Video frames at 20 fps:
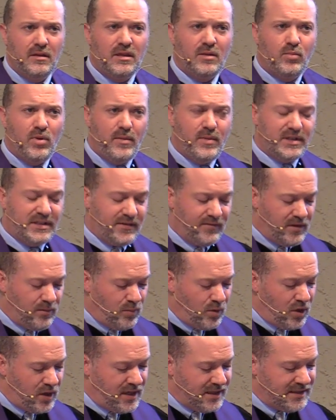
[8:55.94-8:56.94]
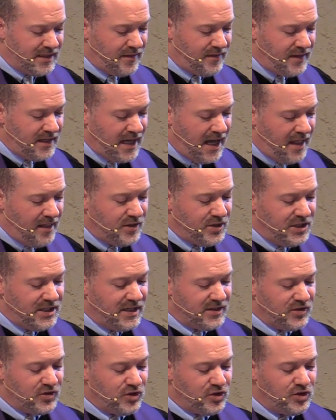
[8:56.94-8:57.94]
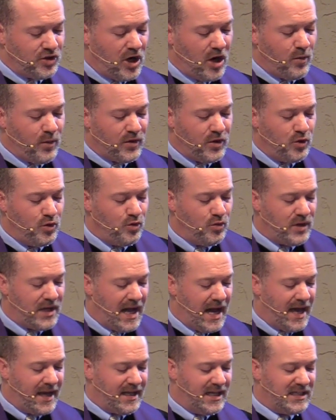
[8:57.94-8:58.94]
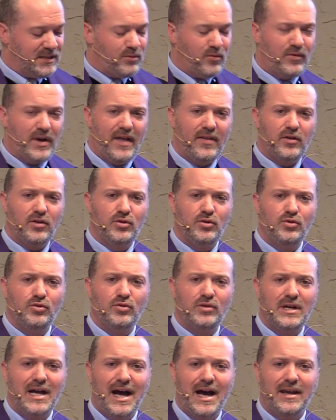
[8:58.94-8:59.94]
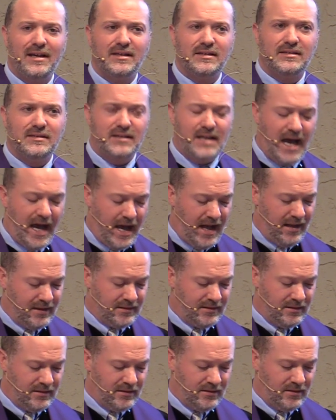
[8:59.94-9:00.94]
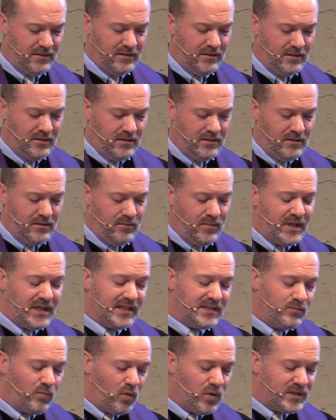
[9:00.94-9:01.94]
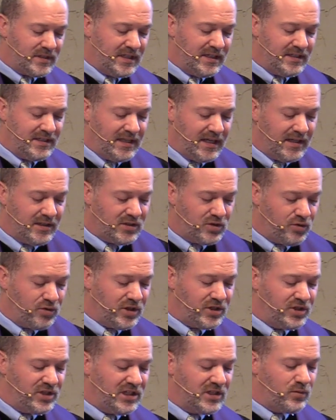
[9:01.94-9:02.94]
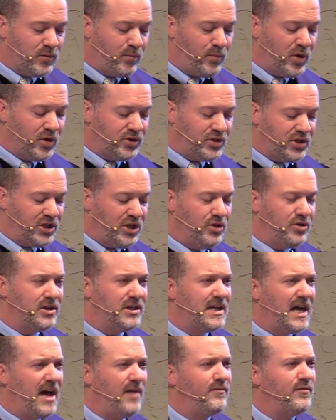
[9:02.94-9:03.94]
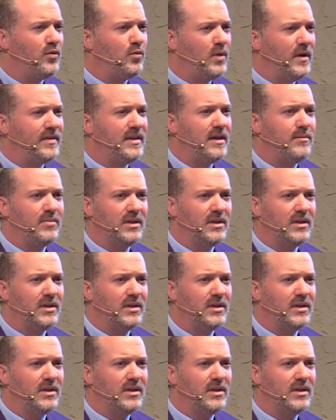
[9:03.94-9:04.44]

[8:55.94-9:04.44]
The premise of the book is that theology doesn't start with who God is, but rather who God is not. Because Morse contends Christians were persecuted not for what they